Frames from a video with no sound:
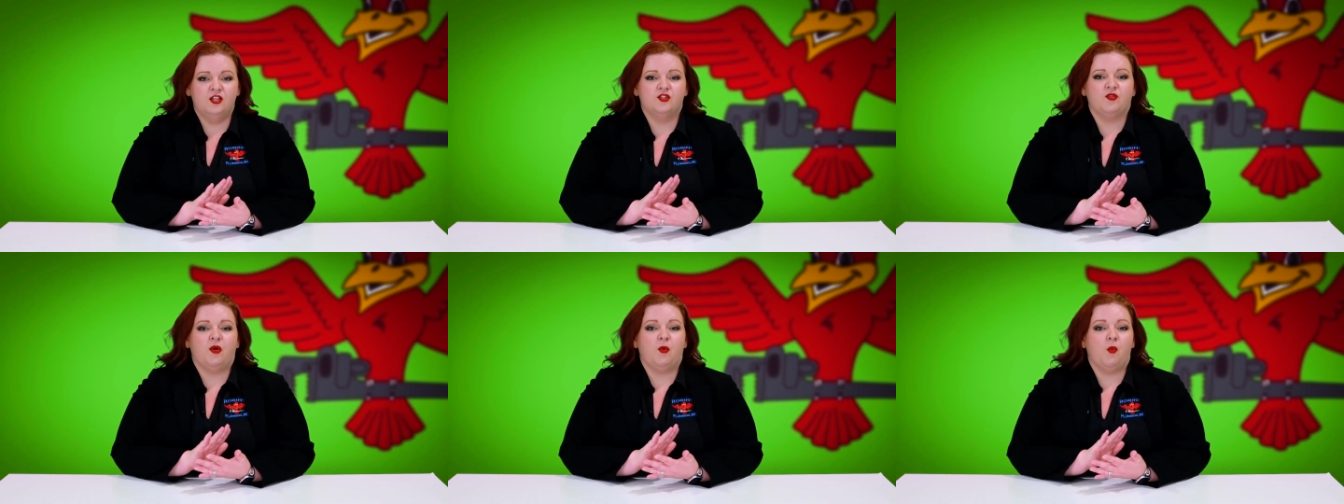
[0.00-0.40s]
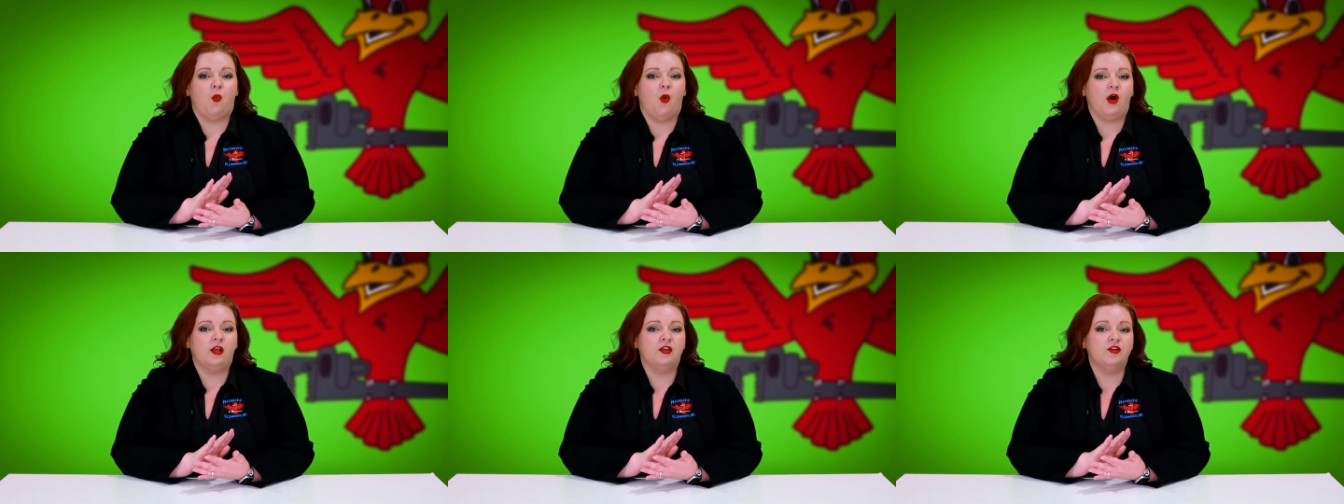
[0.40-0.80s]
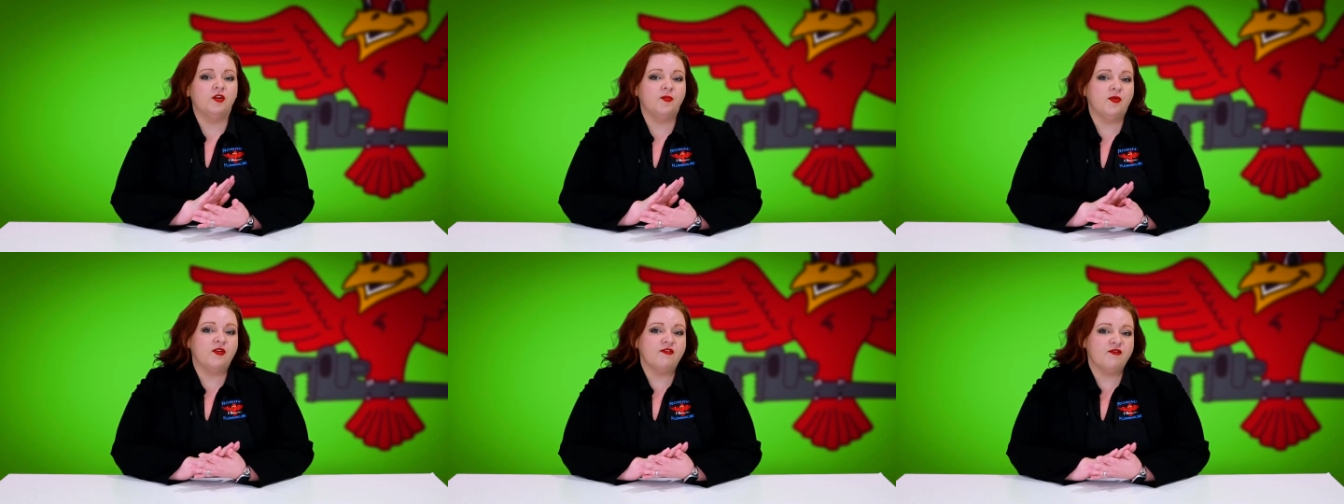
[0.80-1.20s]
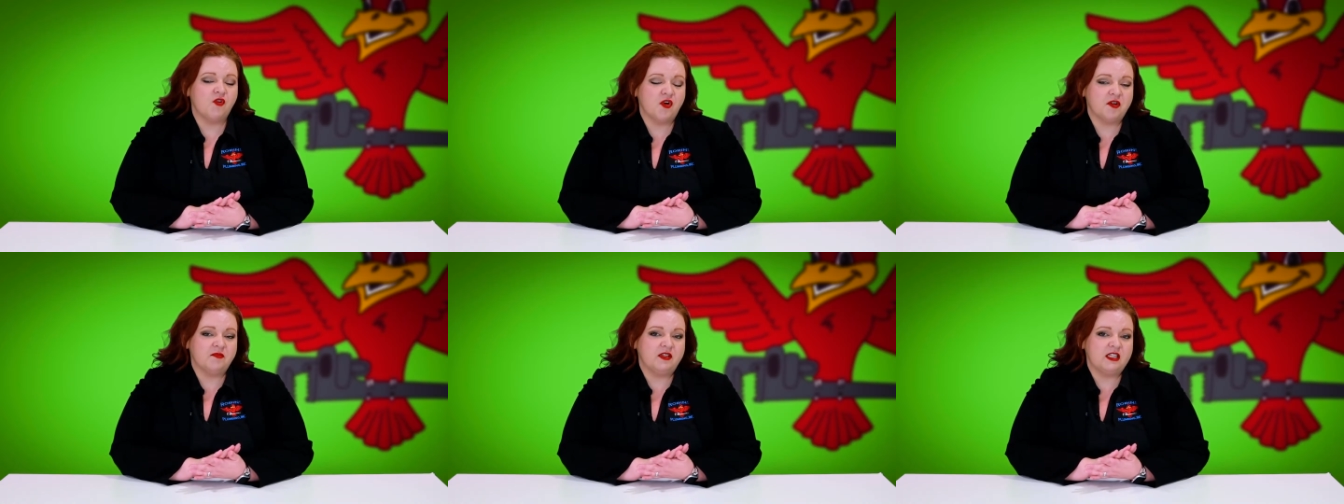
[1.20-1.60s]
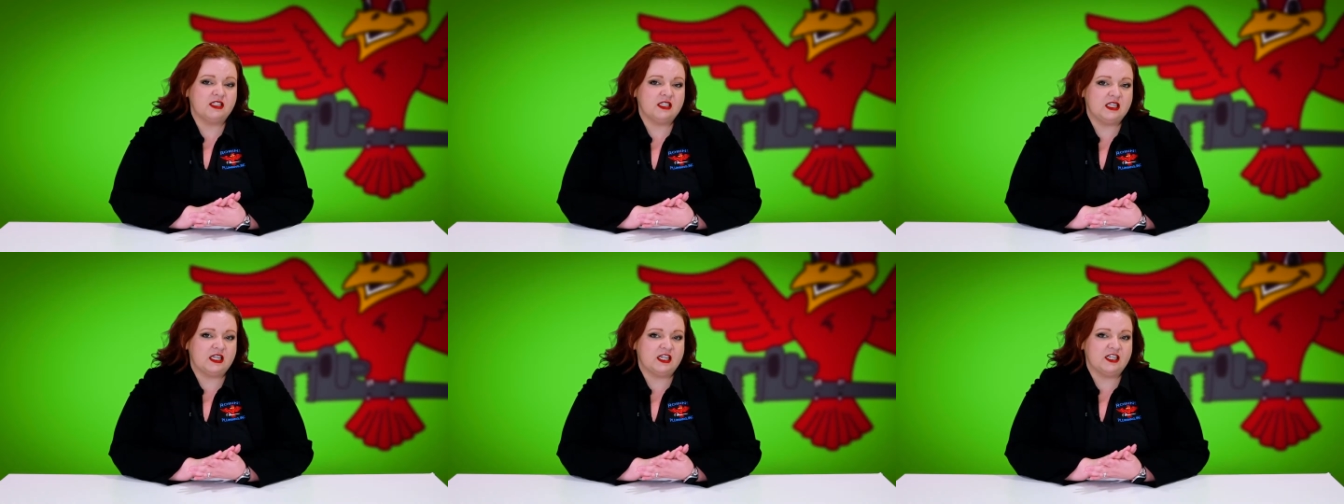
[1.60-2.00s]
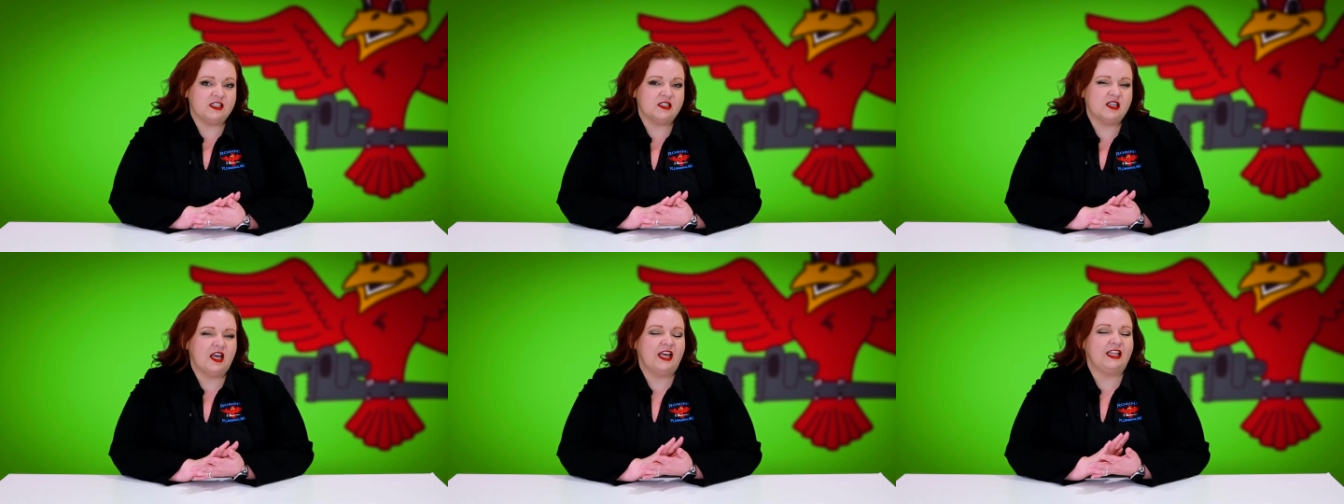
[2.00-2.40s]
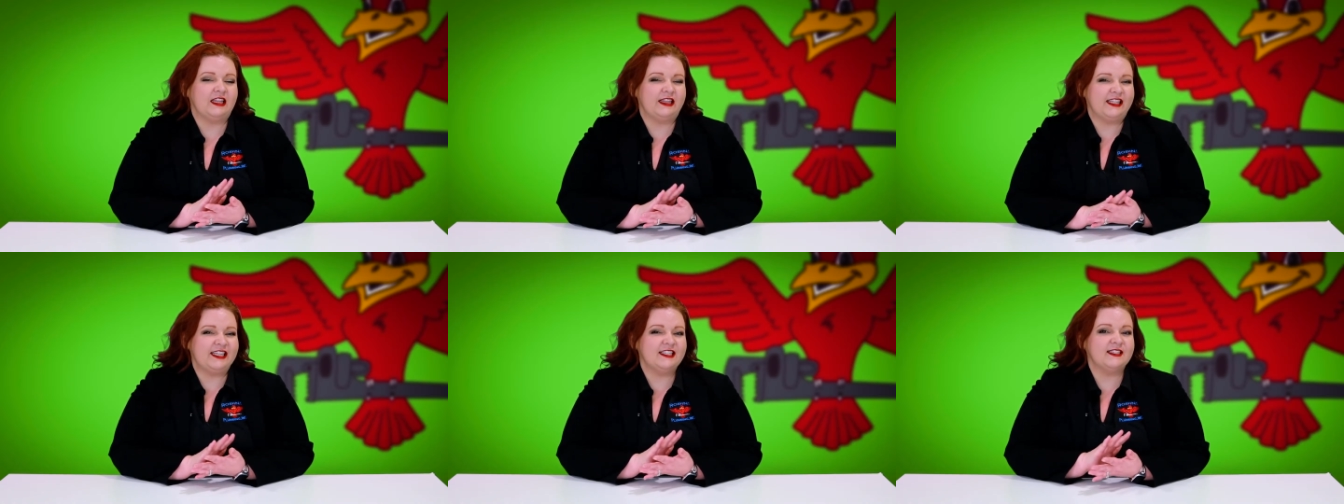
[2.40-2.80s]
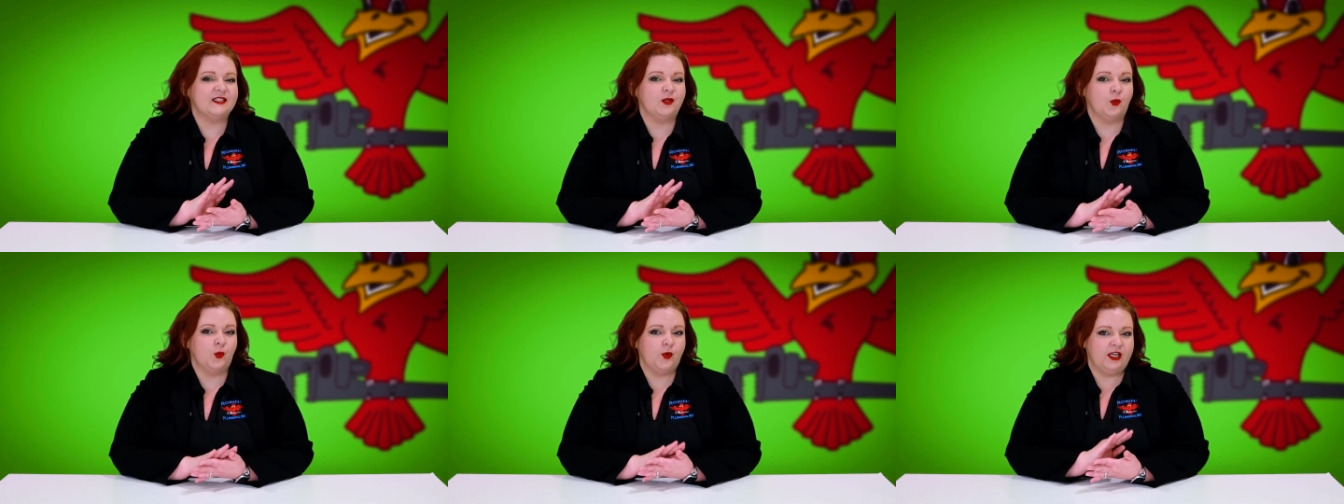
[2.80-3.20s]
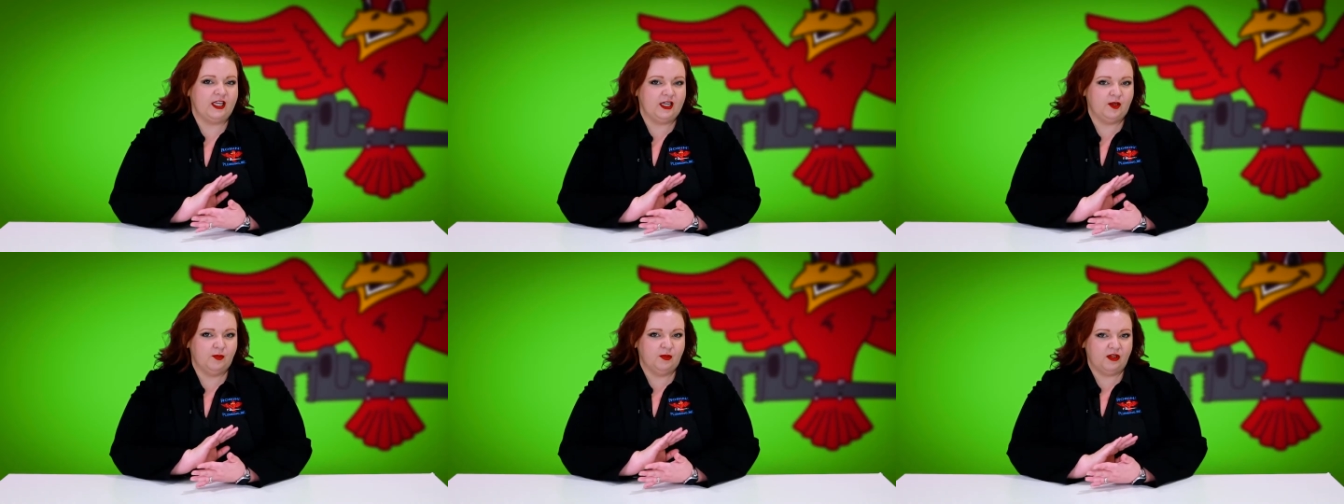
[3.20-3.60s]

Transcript: So I want you to perform these things at least a week